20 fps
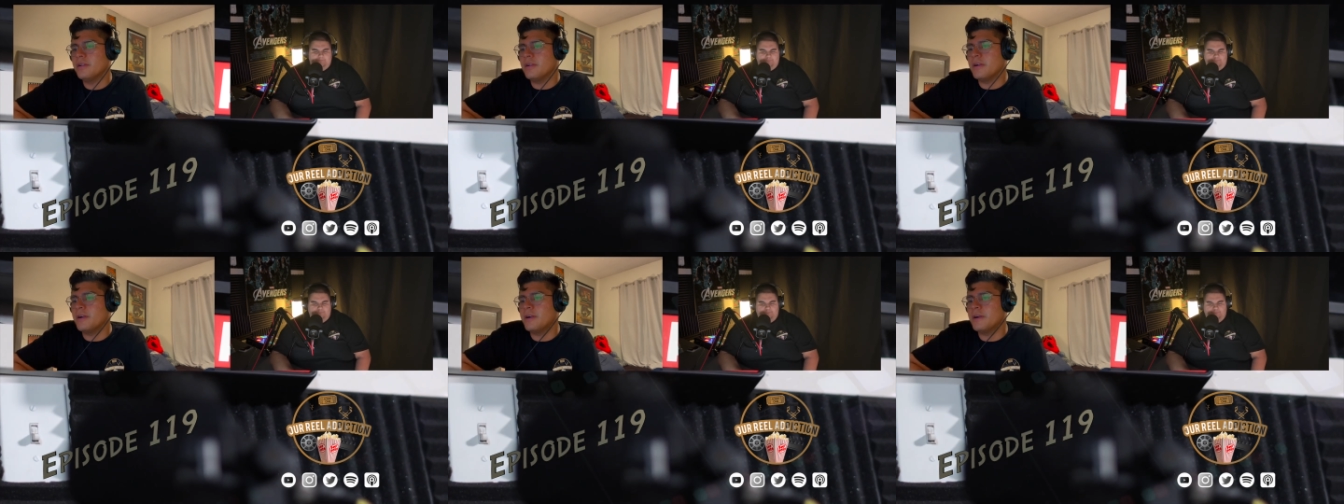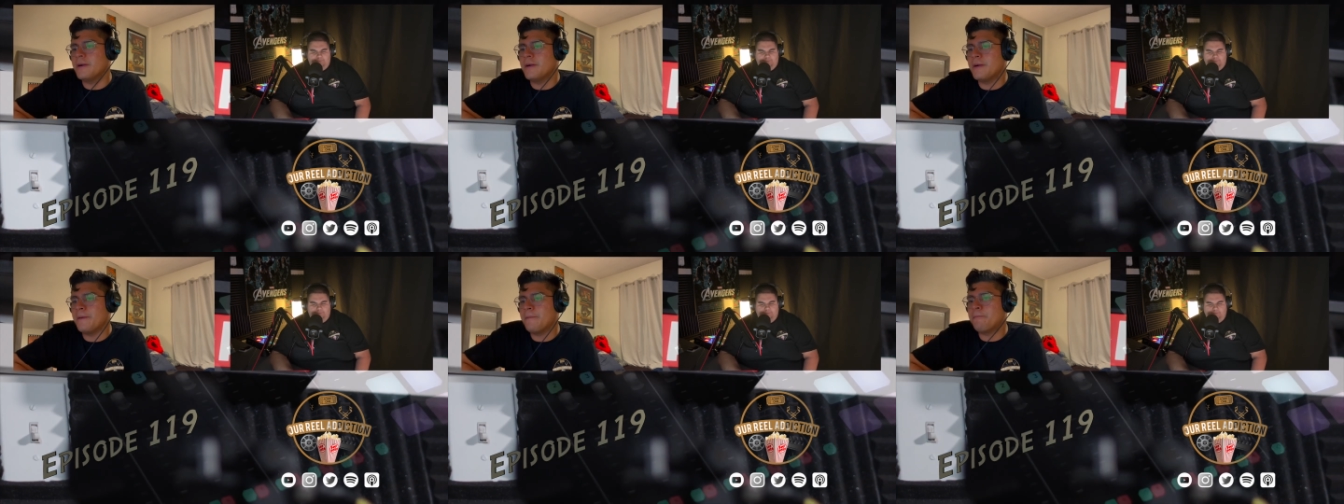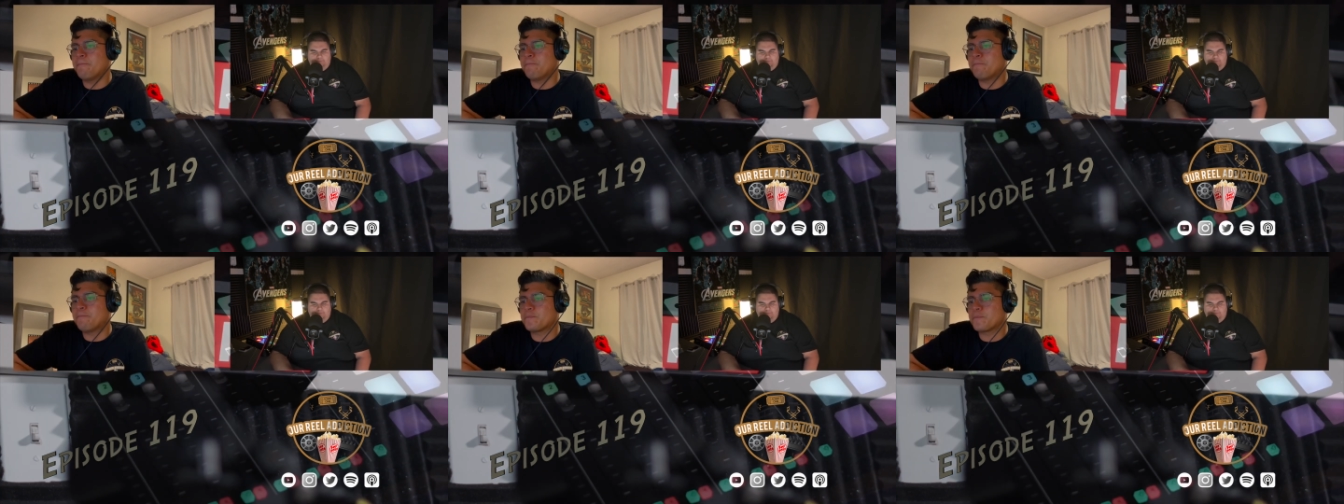
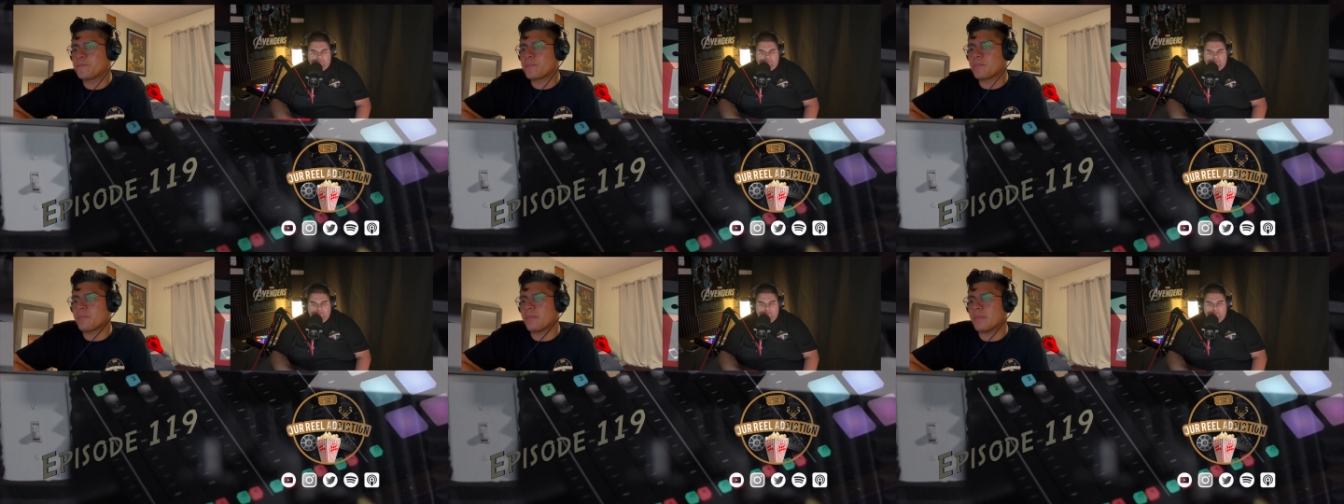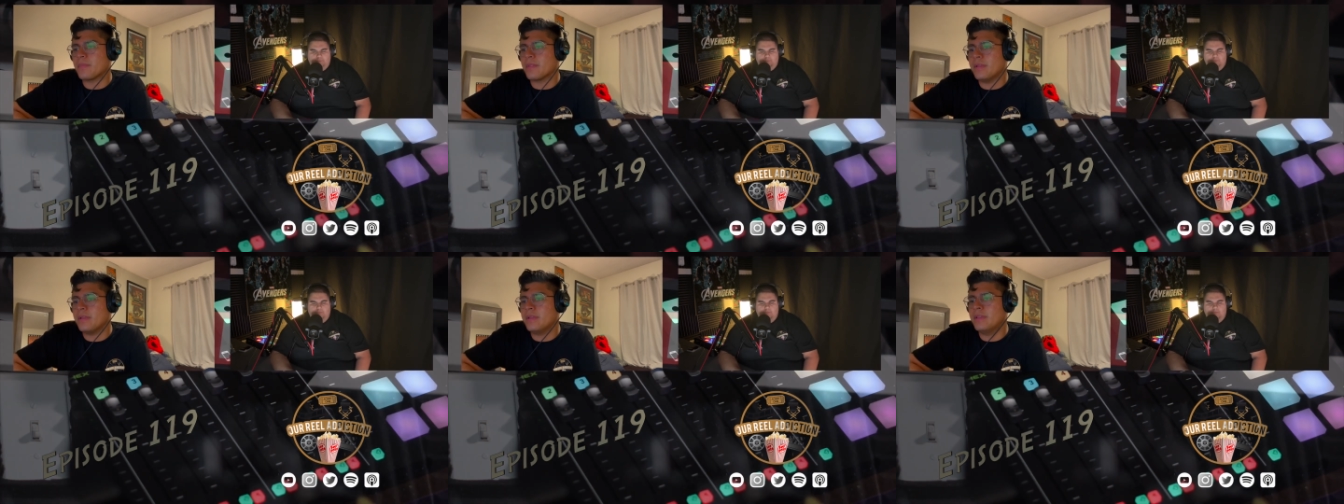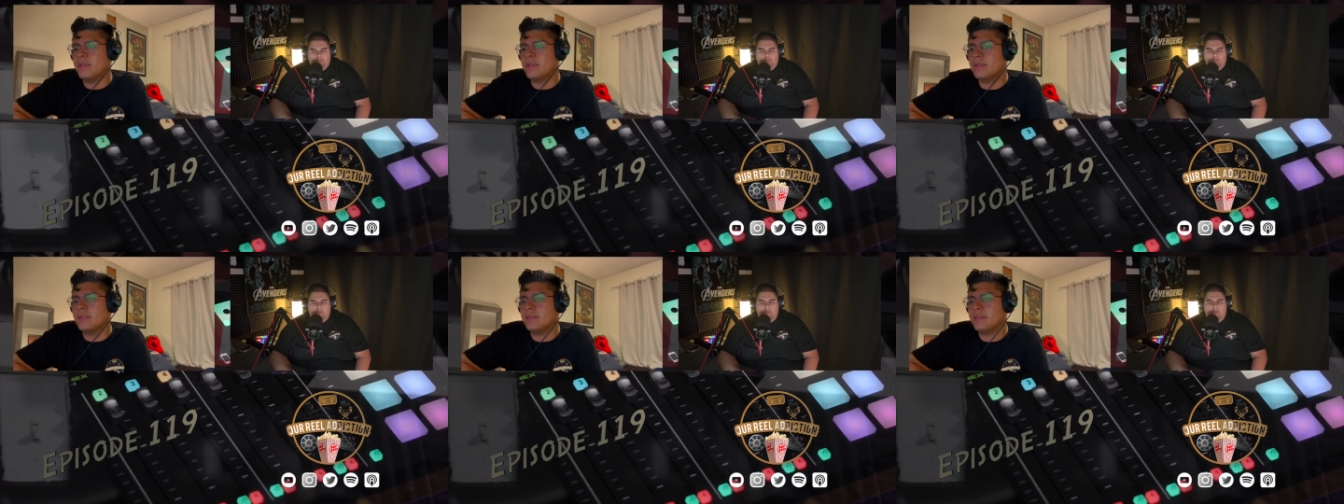Um,
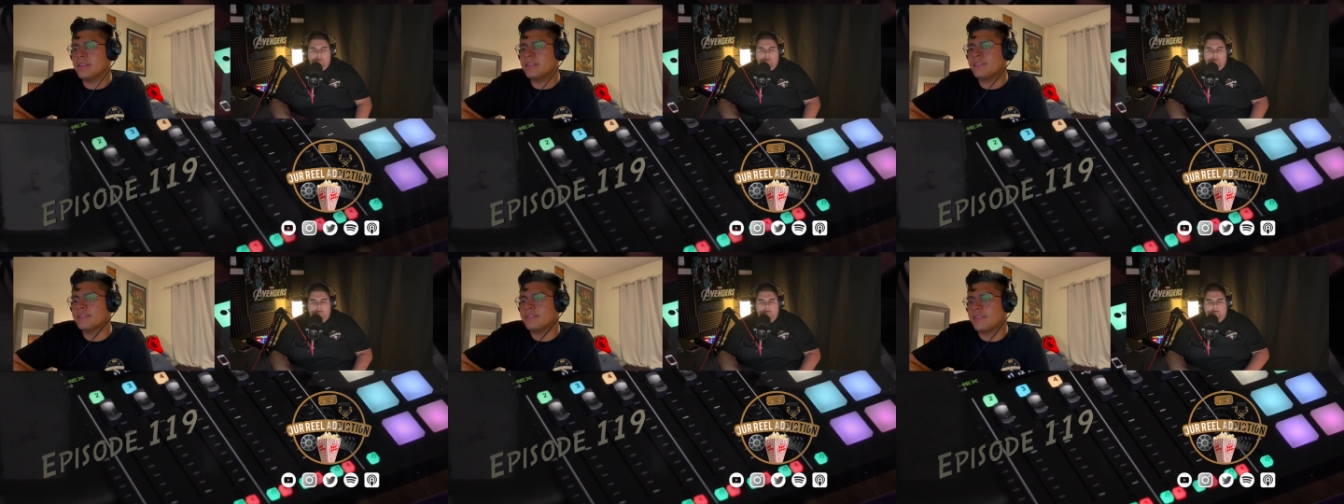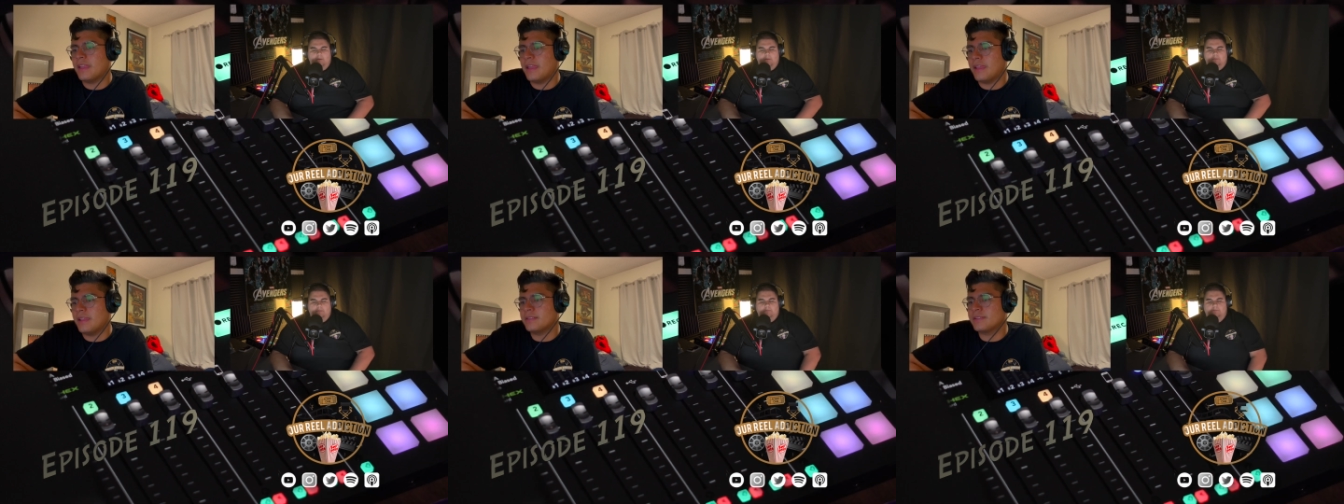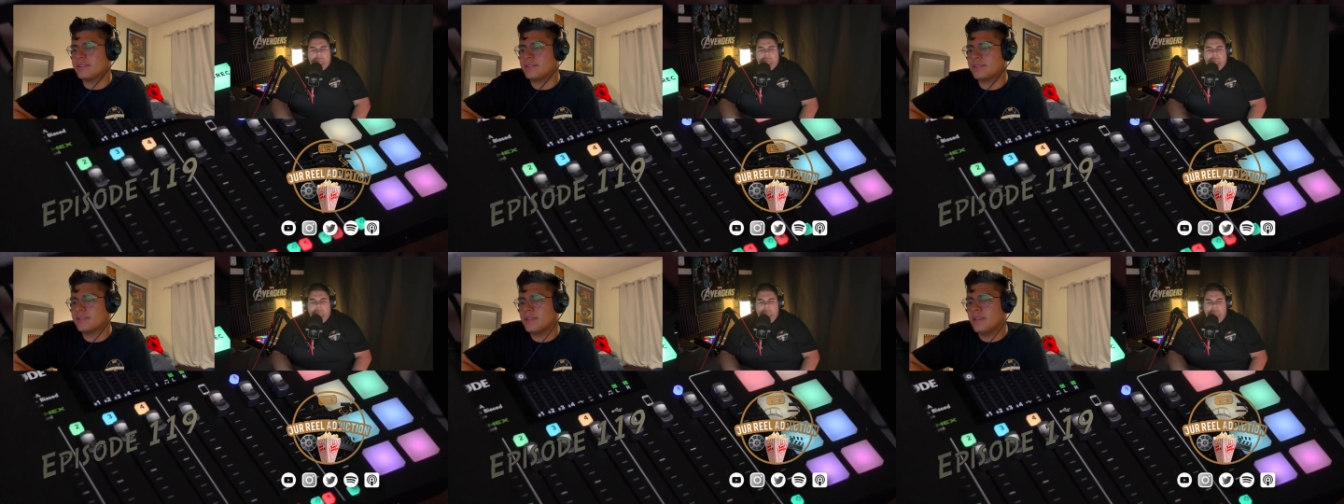and it
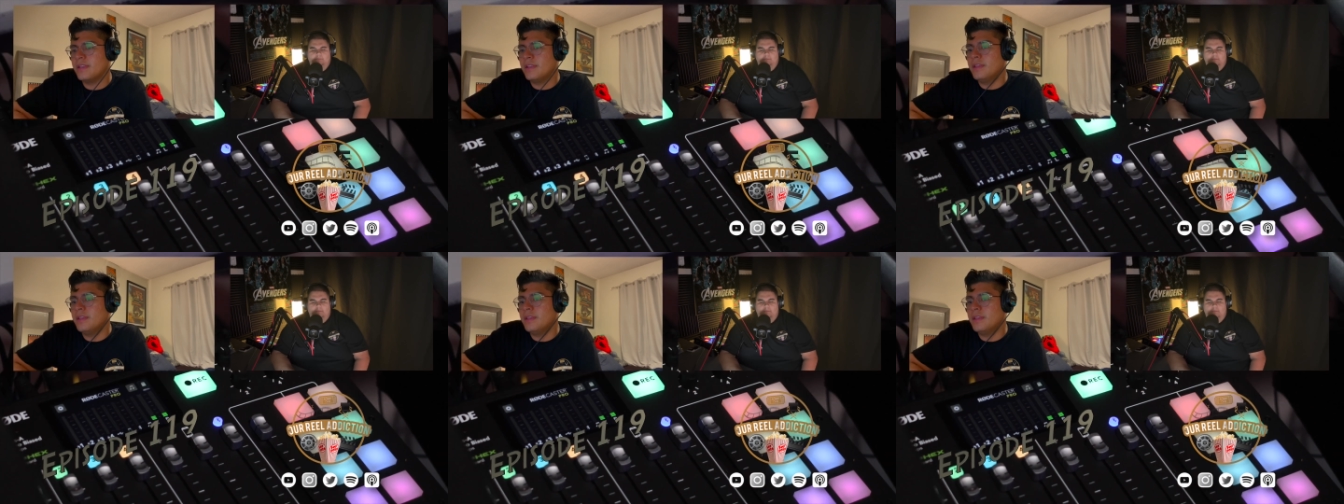states